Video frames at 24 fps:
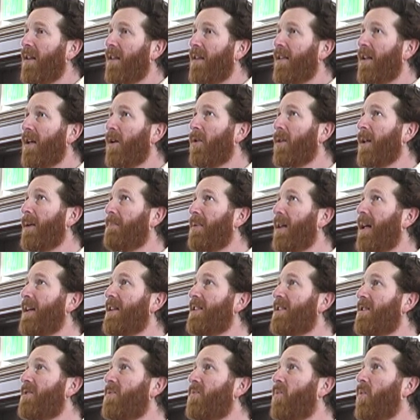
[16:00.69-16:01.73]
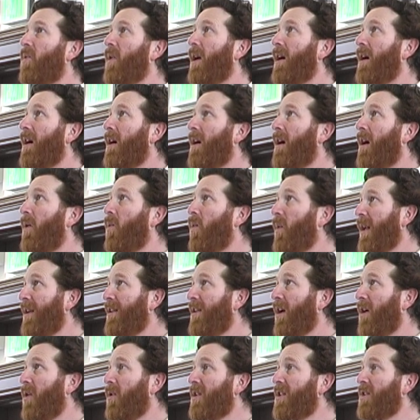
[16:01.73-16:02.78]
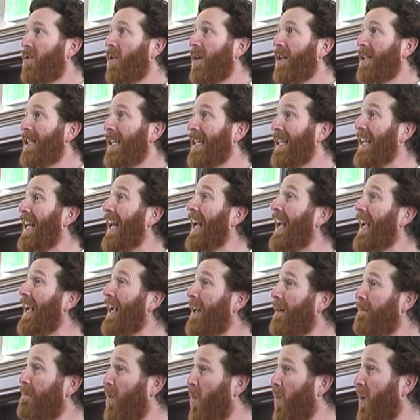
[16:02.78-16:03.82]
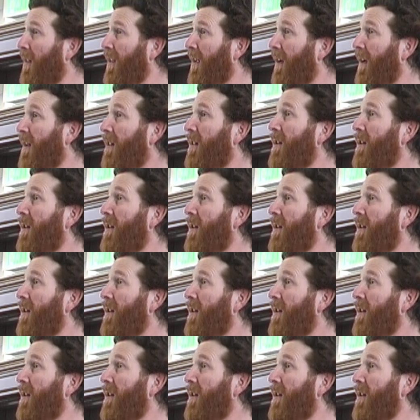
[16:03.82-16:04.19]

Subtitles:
the only place where a window is going to gain more than it